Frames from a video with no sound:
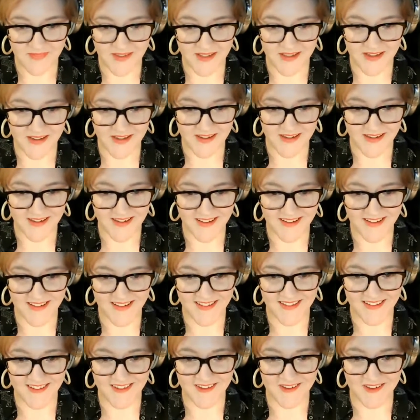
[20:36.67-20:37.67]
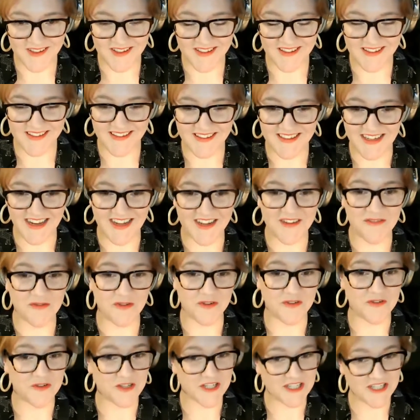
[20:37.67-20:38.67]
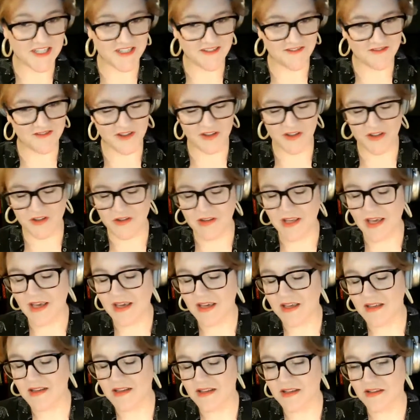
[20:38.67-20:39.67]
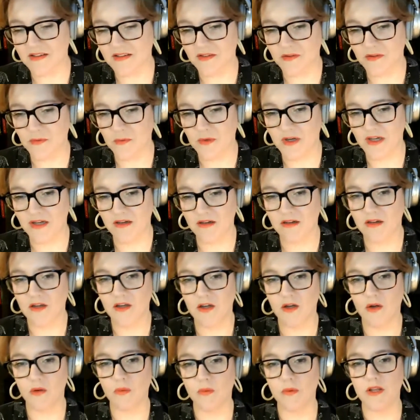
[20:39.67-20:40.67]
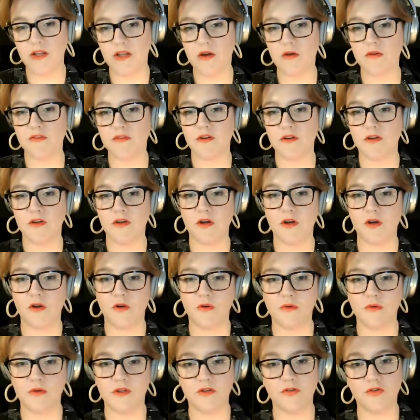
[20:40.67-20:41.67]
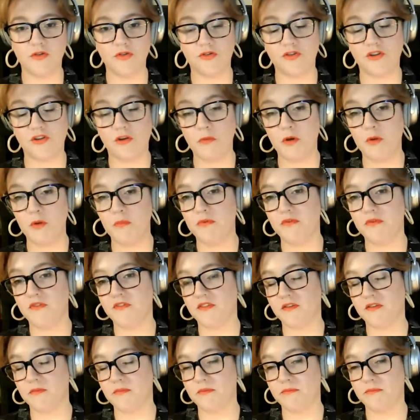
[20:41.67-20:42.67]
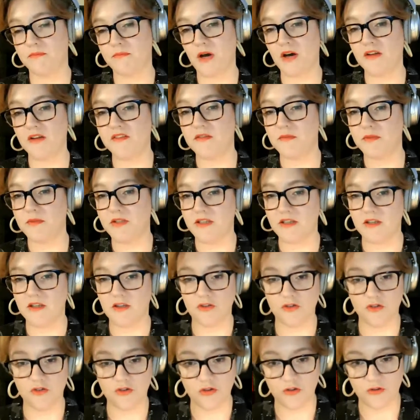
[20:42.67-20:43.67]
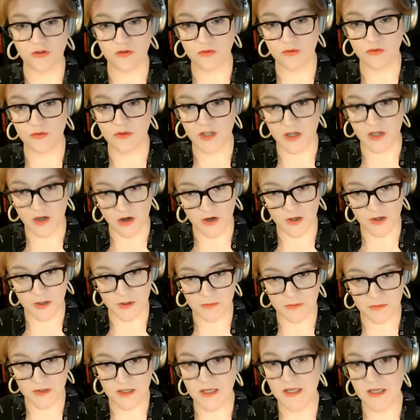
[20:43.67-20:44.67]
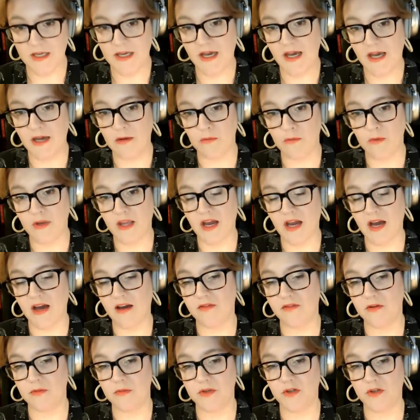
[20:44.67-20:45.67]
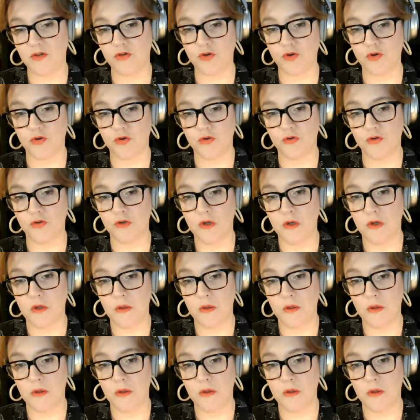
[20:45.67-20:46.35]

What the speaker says: kind of restriction for the UK, at least, where we know it's going to go into summer, possibly into the autumn, and we haven't been told